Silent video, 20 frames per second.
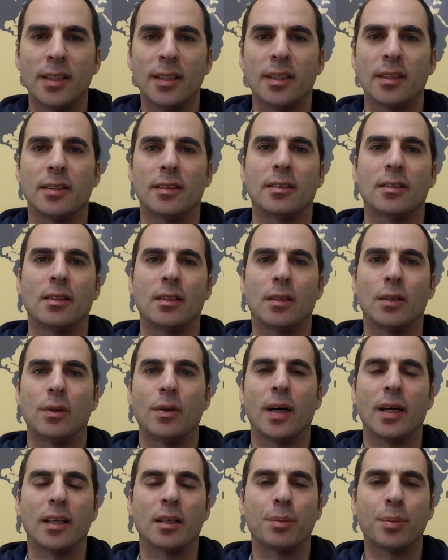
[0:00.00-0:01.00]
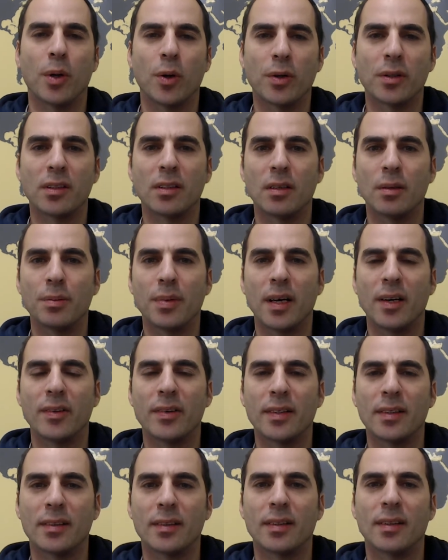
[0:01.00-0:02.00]
So I posted about
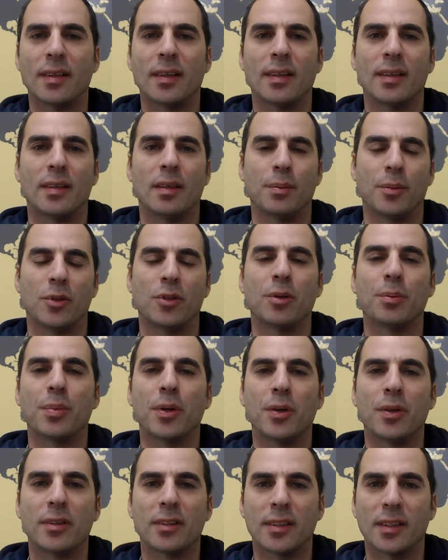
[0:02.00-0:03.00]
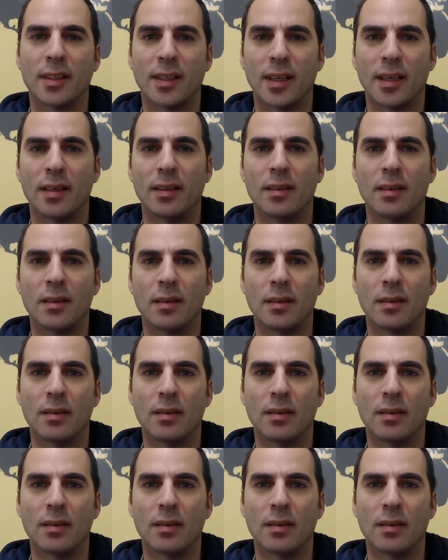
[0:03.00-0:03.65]
it, and I'm going to post again,